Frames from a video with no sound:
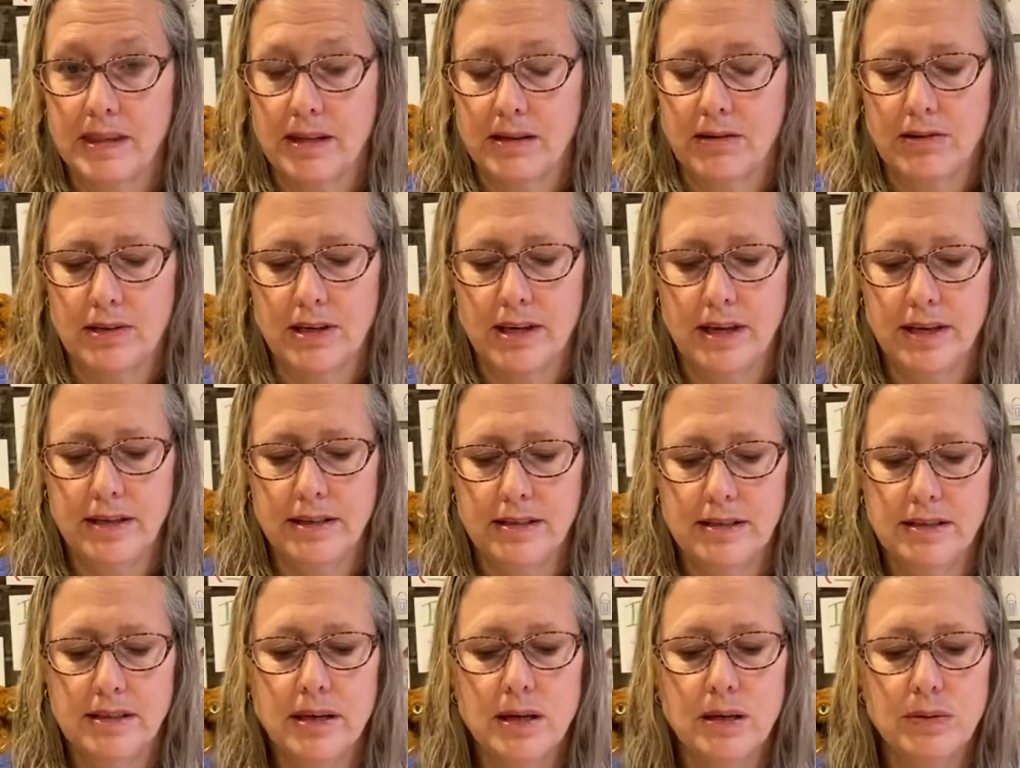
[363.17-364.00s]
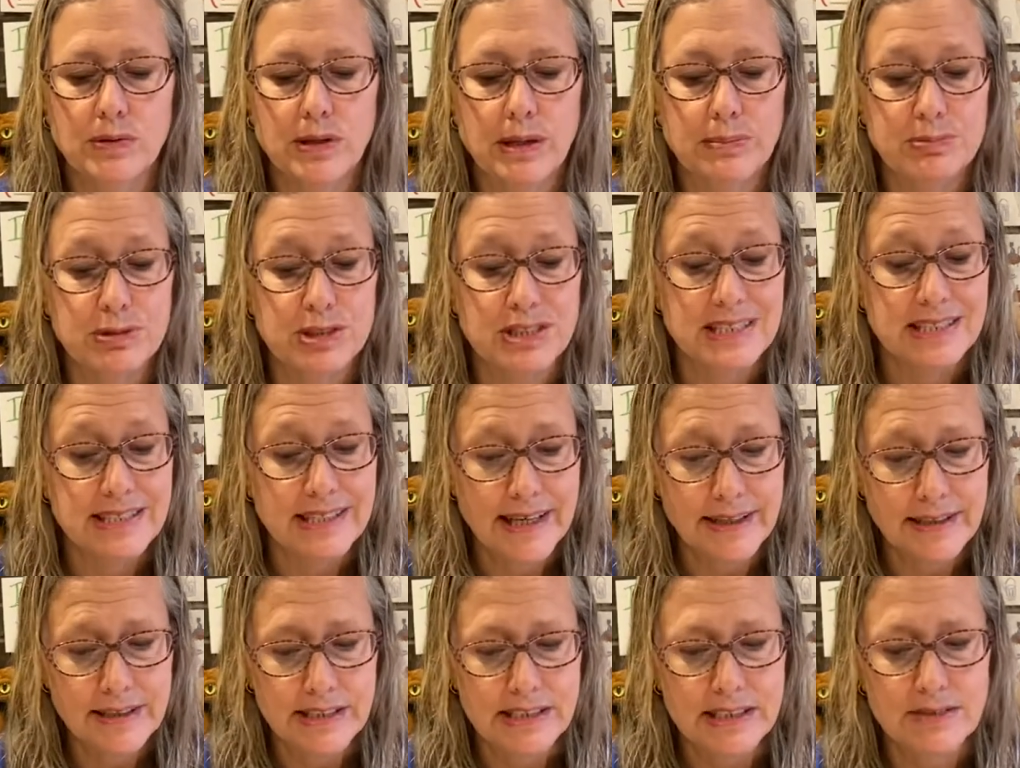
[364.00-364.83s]
Okay?
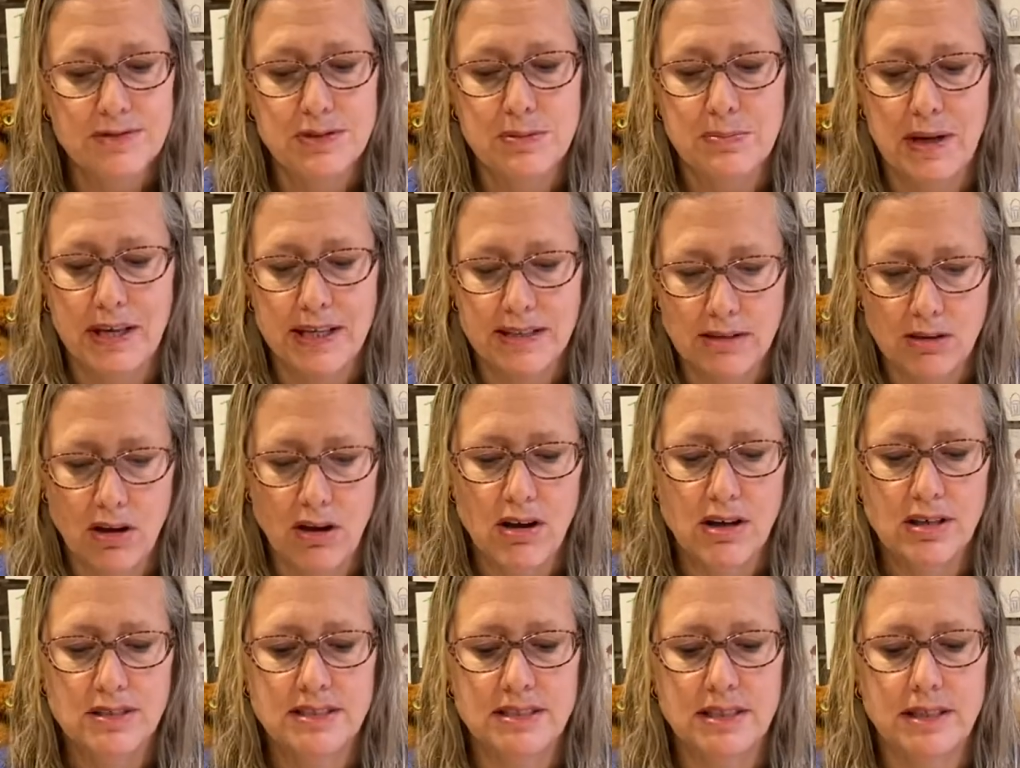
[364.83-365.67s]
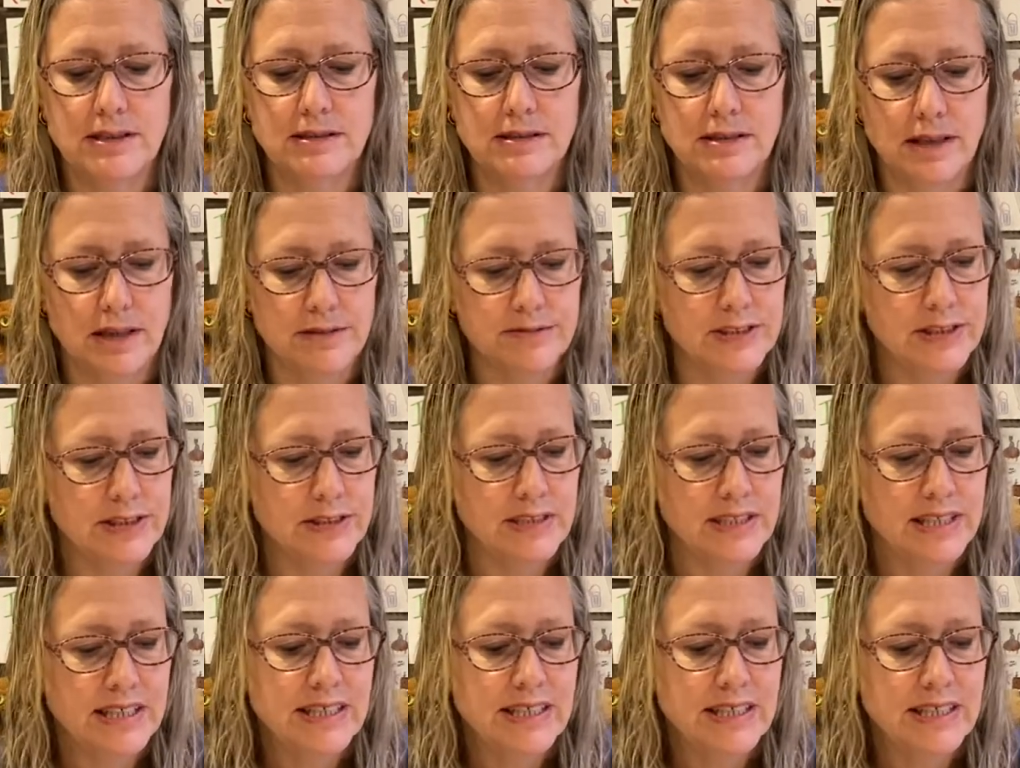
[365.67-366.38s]
Representatives made laws and governed.